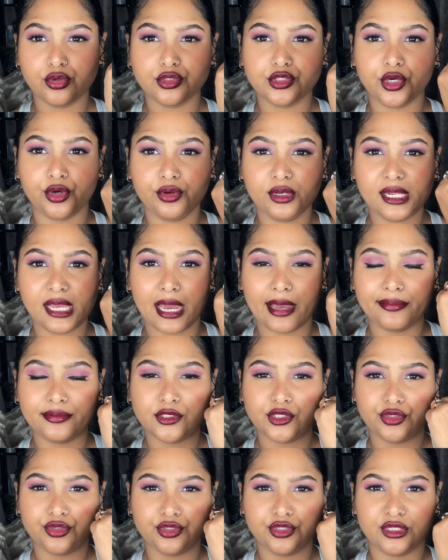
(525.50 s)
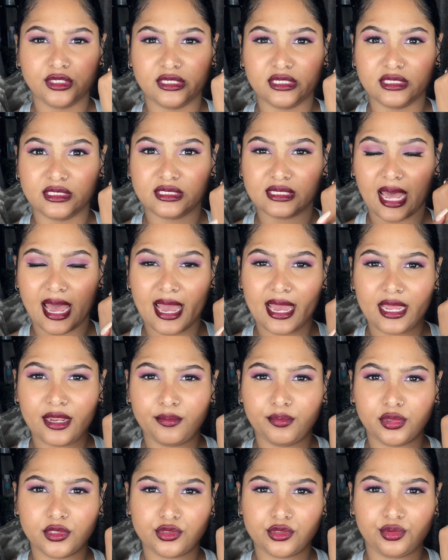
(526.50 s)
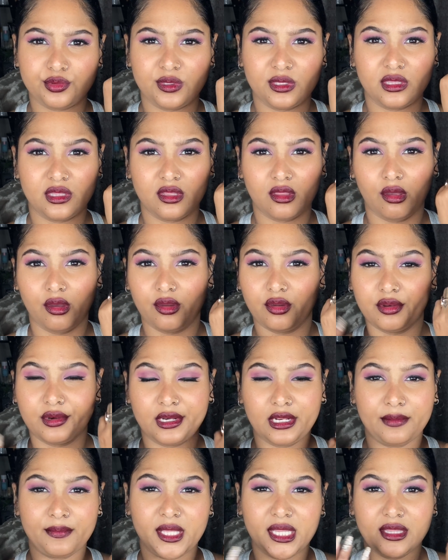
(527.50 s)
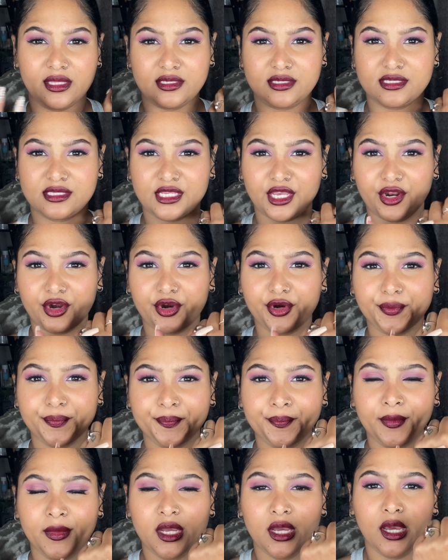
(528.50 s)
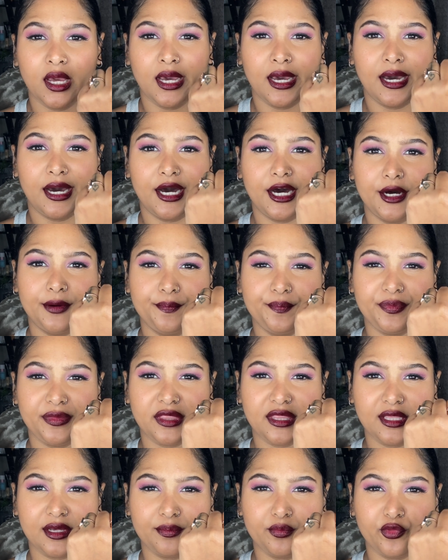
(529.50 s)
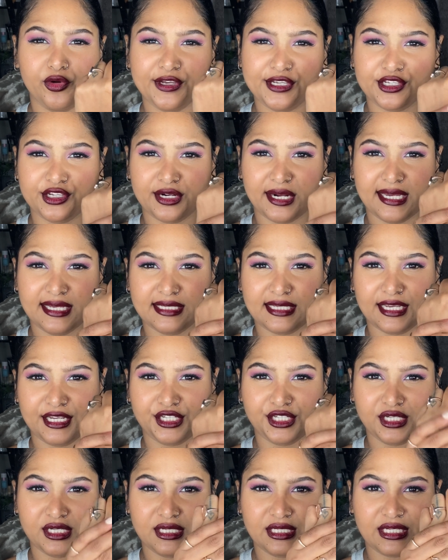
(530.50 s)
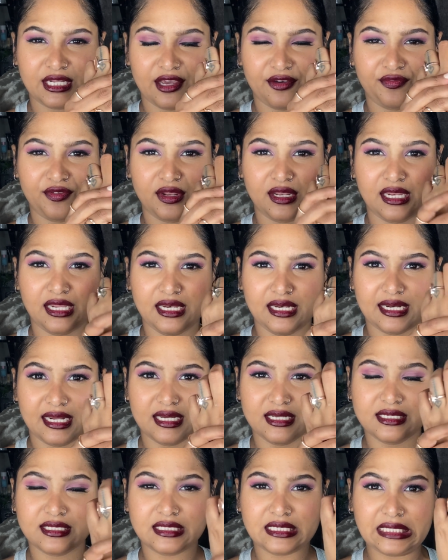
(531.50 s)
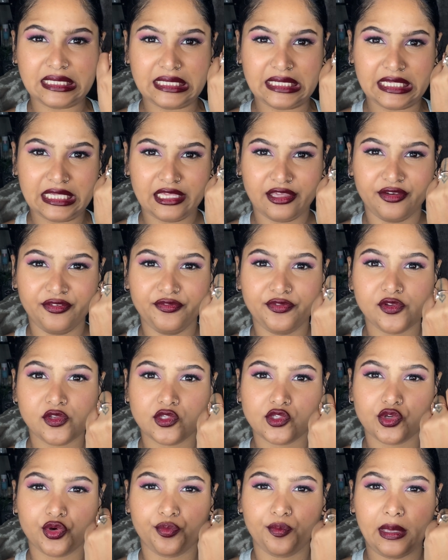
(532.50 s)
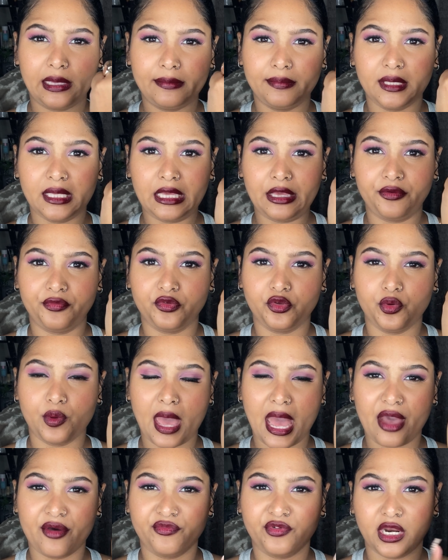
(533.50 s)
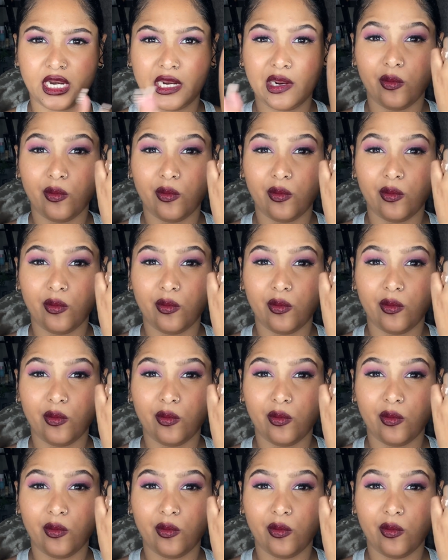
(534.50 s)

totally up to you to decide between the cream and the serum. The moisturization definitely does leave, so maybe if you have very